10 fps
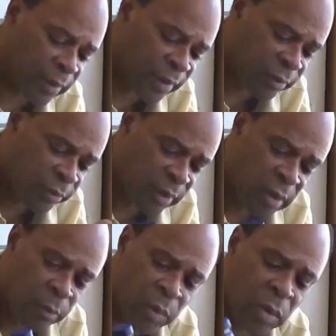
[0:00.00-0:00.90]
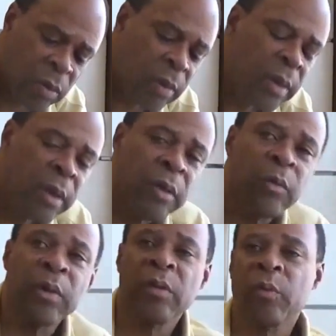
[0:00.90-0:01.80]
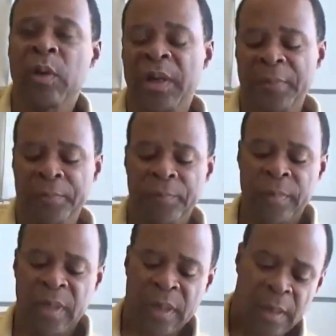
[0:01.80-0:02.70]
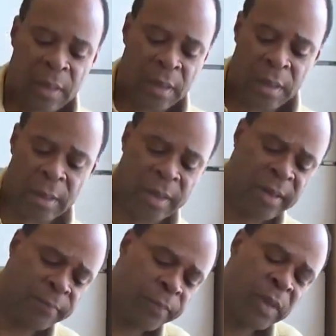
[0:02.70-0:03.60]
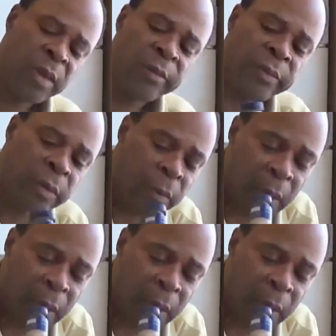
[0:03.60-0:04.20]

I just get them both with one. All right? So,